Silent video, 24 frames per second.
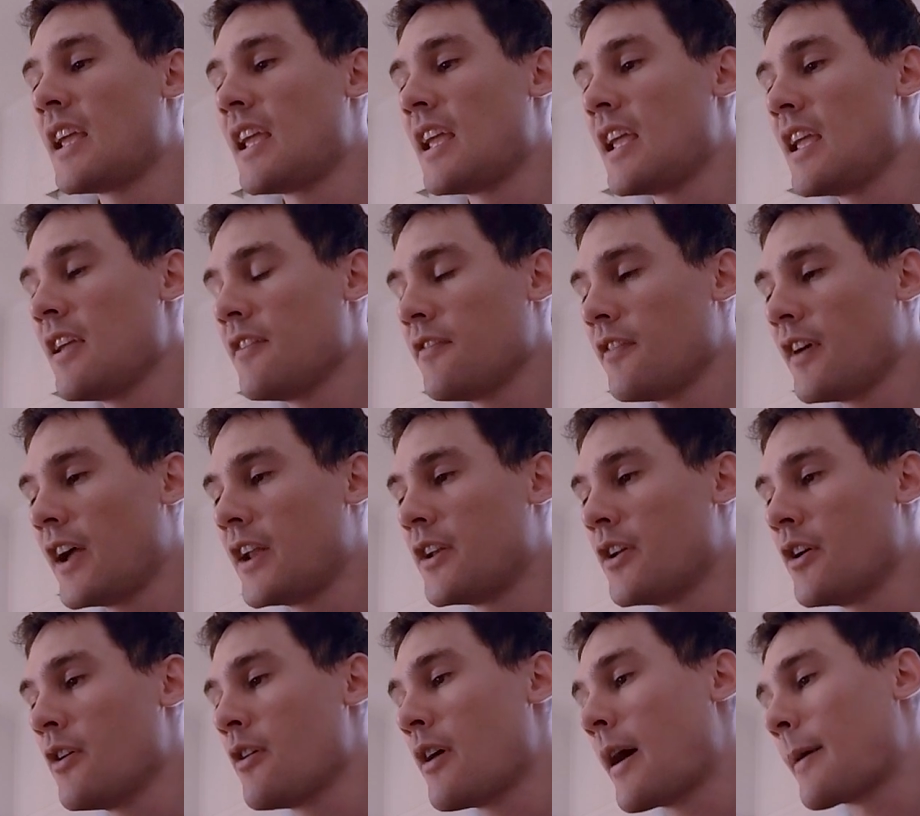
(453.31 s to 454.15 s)
If I
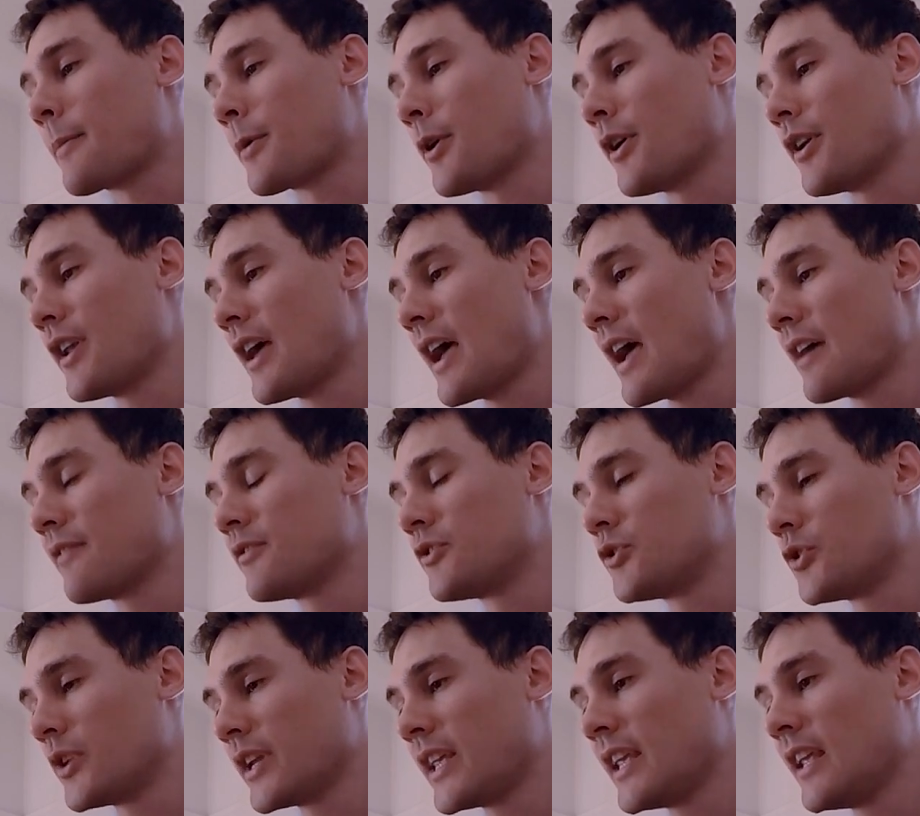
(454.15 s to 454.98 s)
know I'm going to have
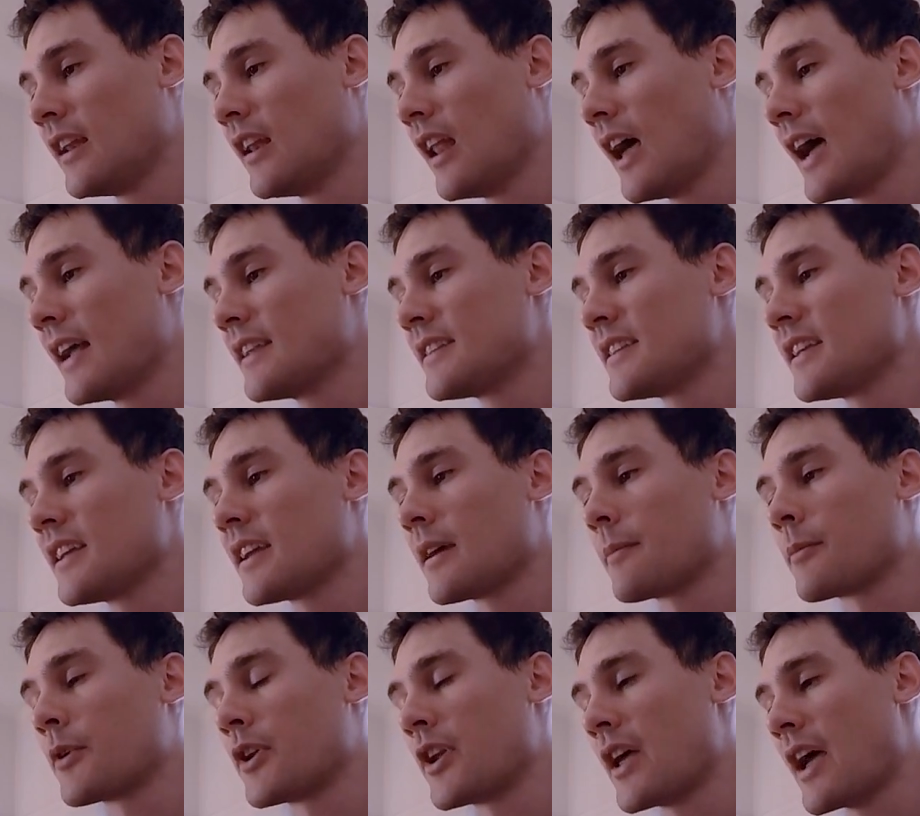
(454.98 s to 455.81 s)
tricky lighting,
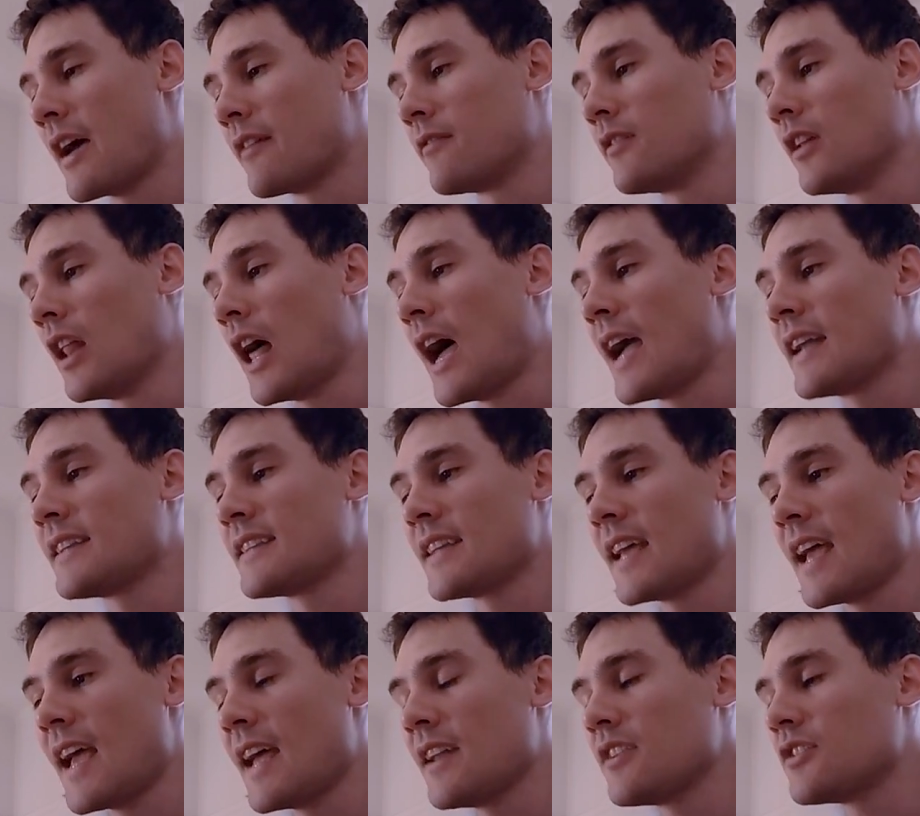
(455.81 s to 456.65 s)
I'm going to have light
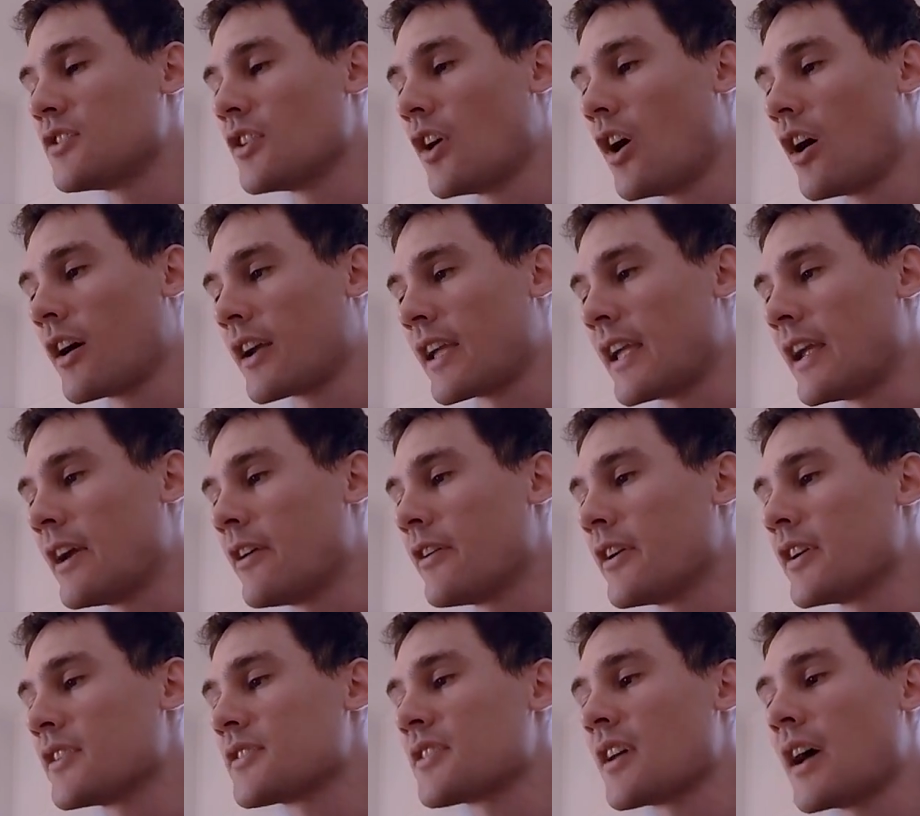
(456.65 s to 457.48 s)
and dark
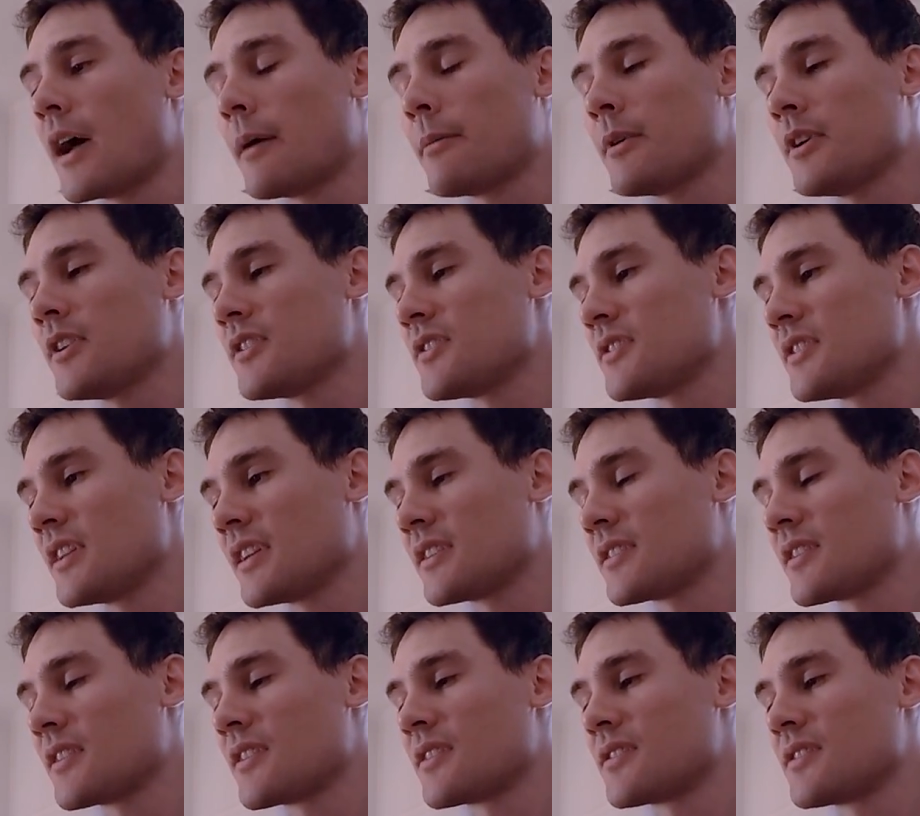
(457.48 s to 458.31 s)
areas, I'm going to
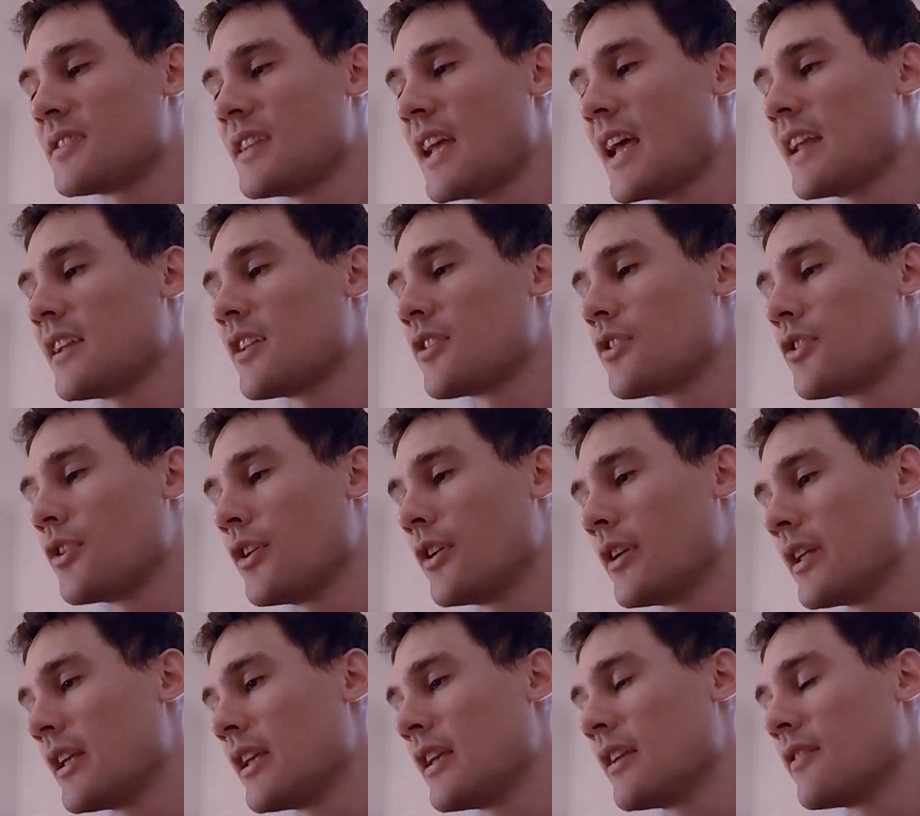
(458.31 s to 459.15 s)
stick to the standard
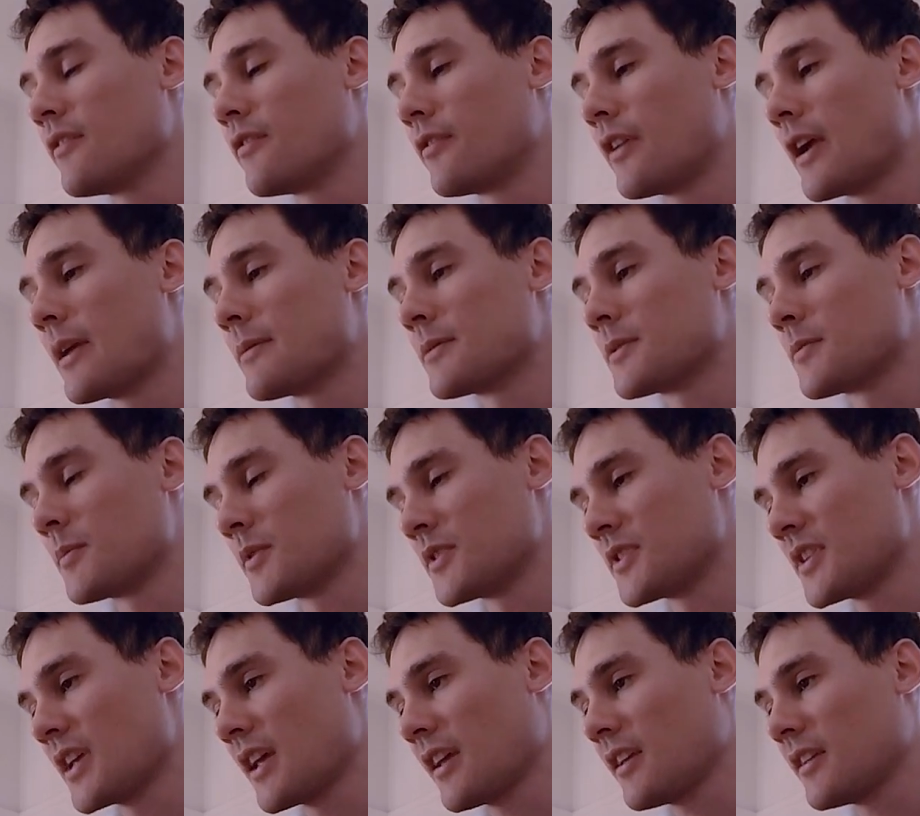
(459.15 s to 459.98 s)
30 frames per
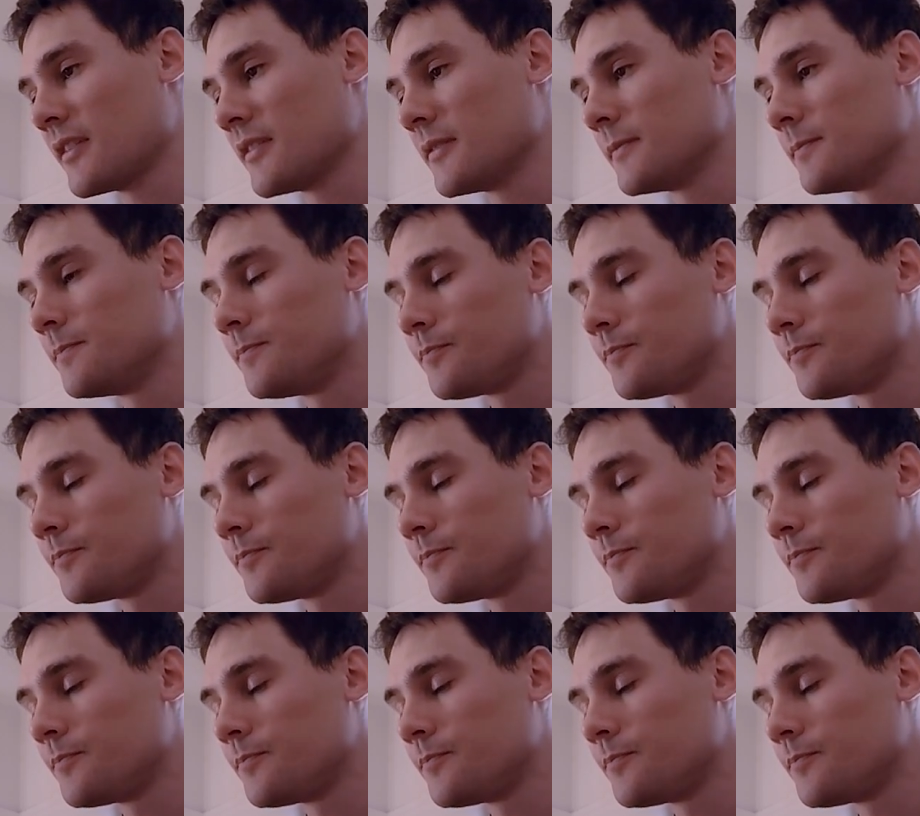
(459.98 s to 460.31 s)
second.